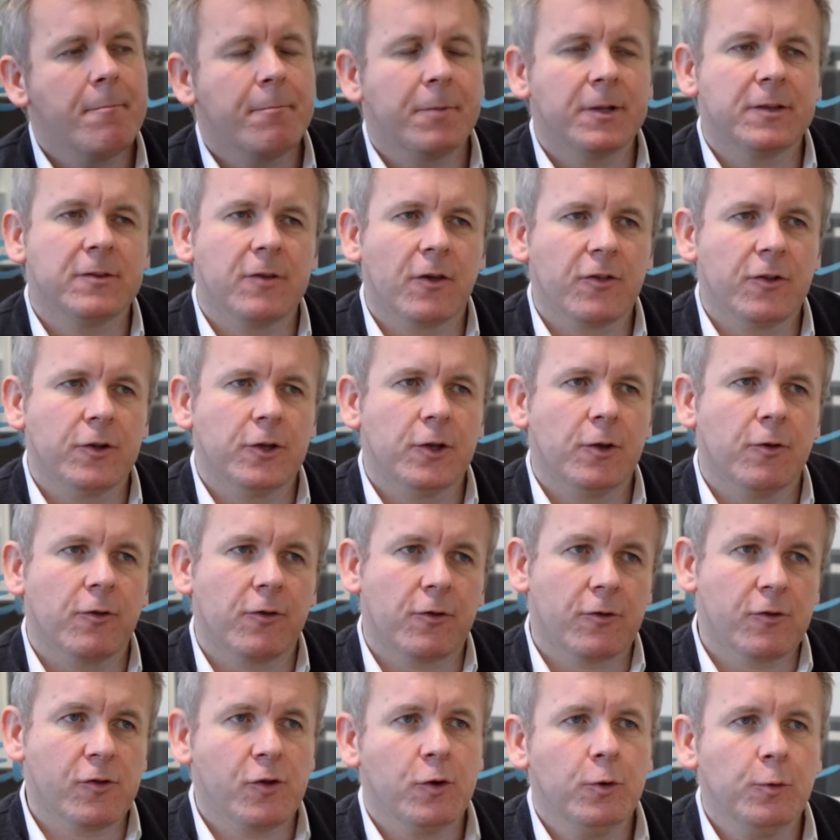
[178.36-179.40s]
but doesn't
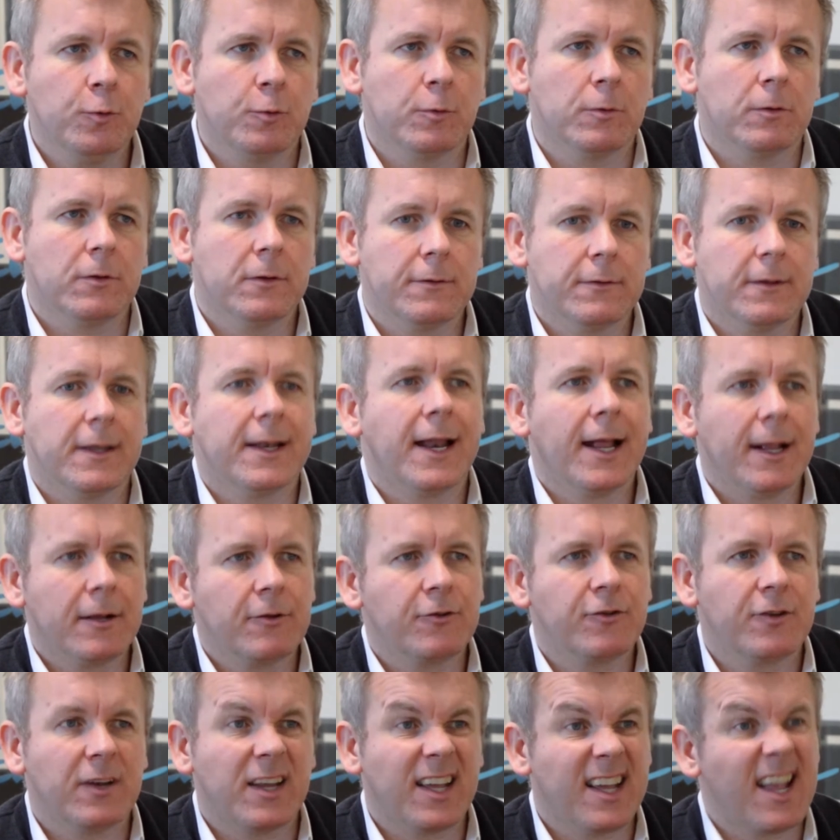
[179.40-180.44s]
use a tool that
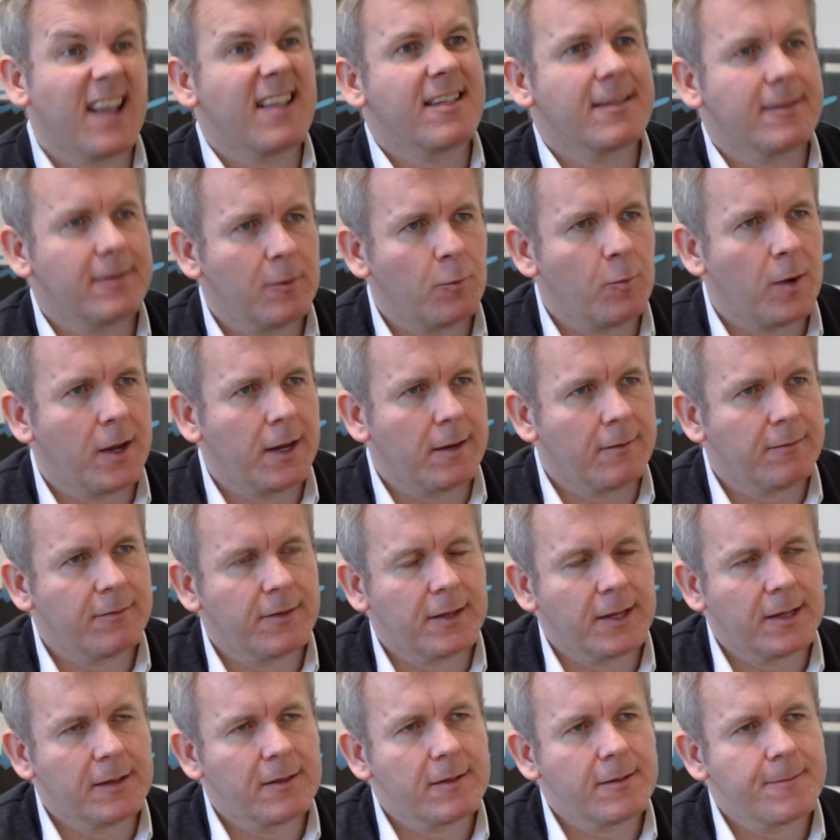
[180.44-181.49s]
actually gets in the way of
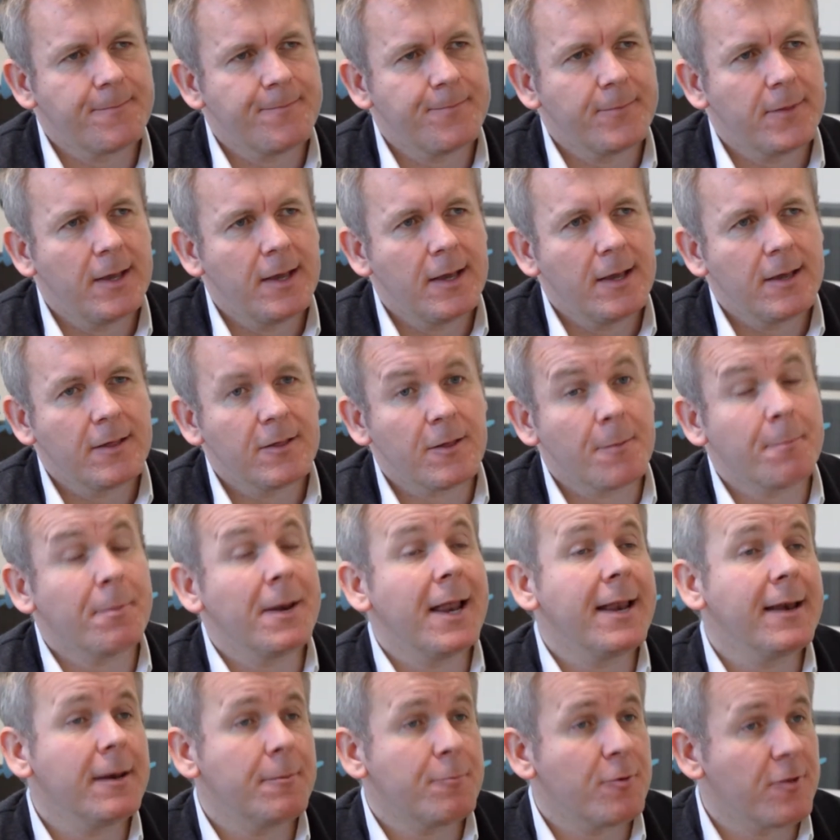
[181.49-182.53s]
things. So
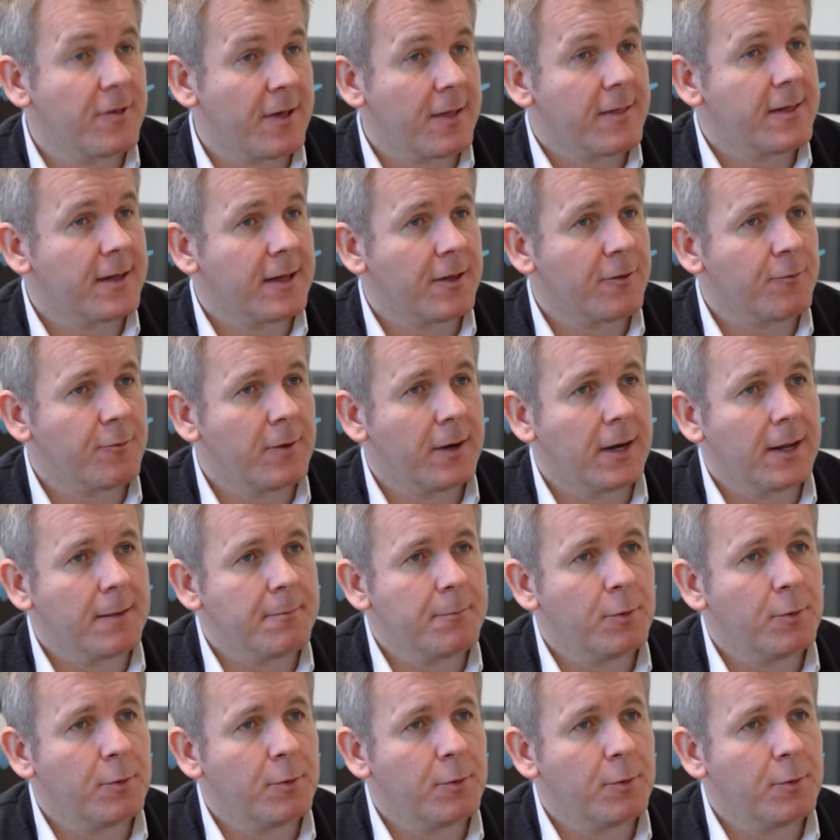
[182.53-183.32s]
blended presenting is really